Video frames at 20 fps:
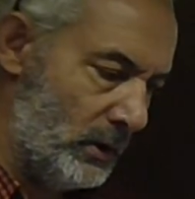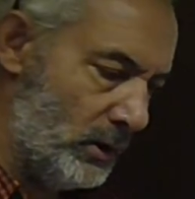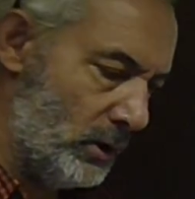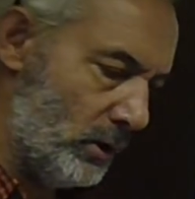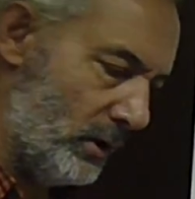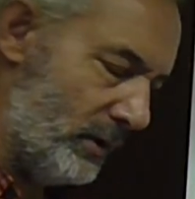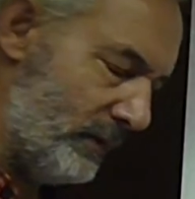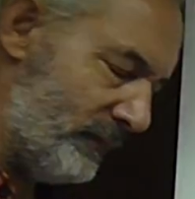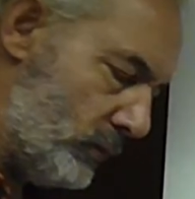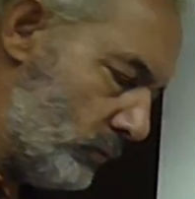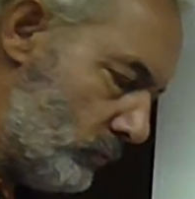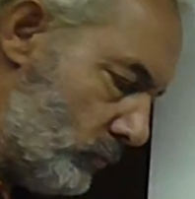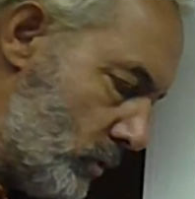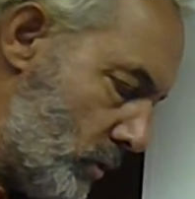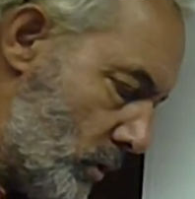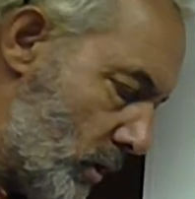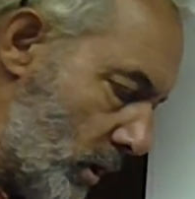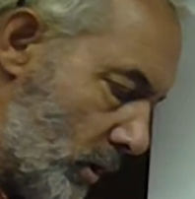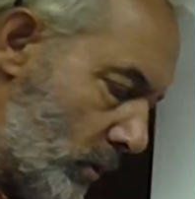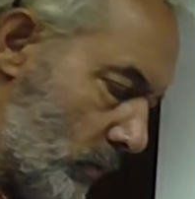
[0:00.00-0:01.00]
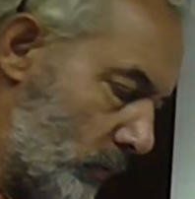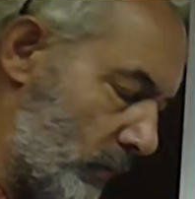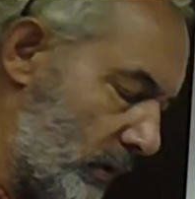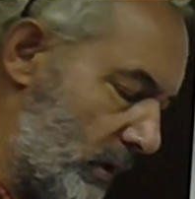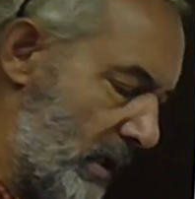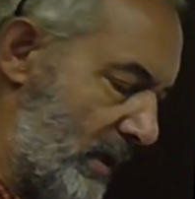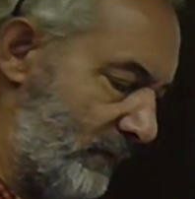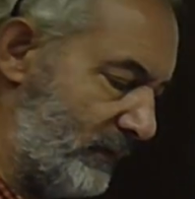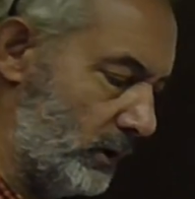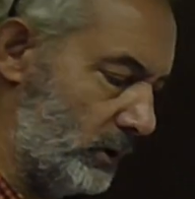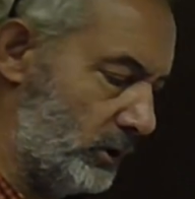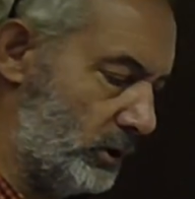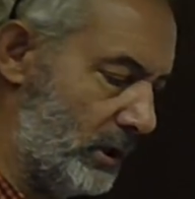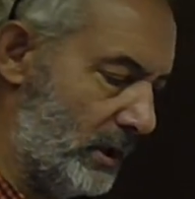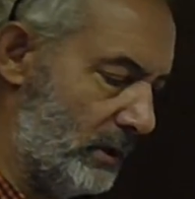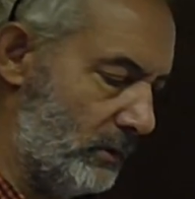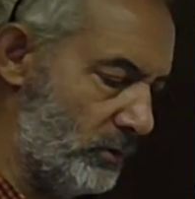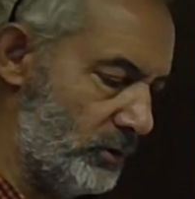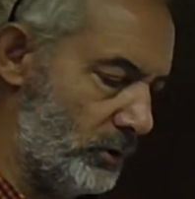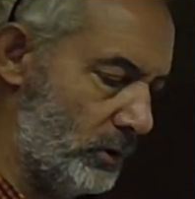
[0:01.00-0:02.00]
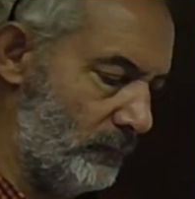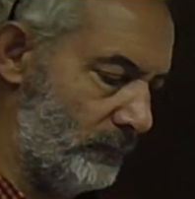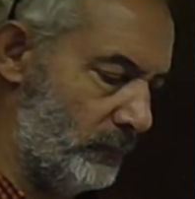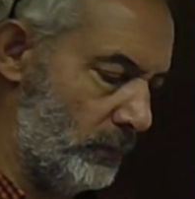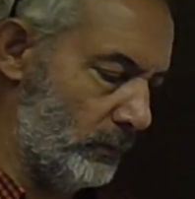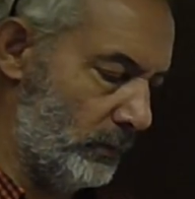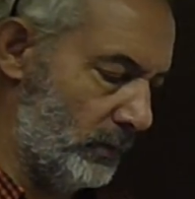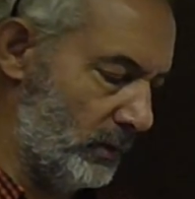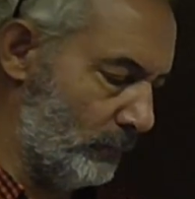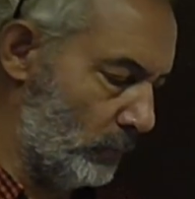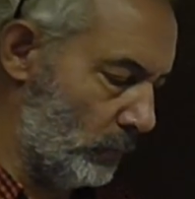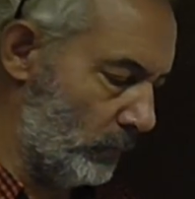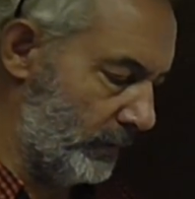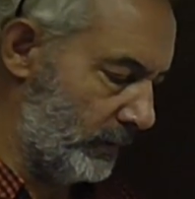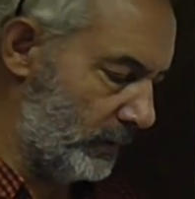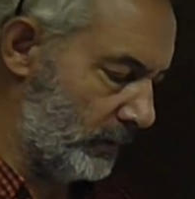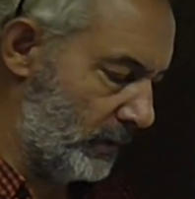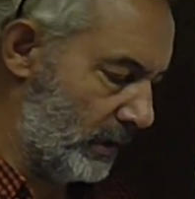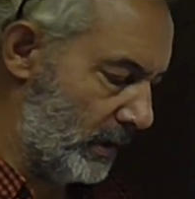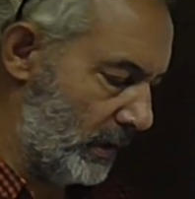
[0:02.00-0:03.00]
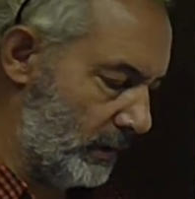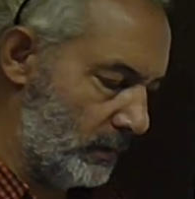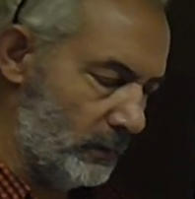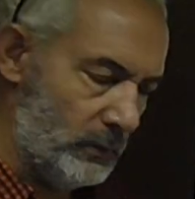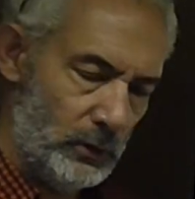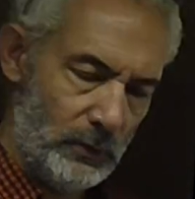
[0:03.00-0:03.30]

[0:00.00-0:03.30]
You know, if you know that having a shower is good for you in the morning, okay,